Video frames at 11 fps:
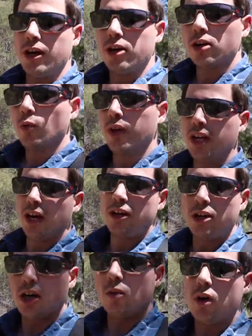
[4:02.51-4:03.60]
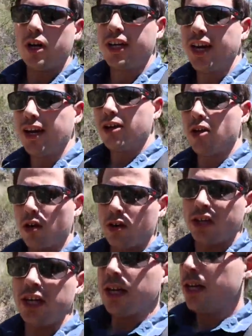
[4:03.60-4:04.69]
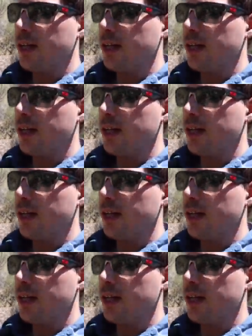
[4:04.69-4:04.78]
here on a weekend, you're gonna wanna get here early,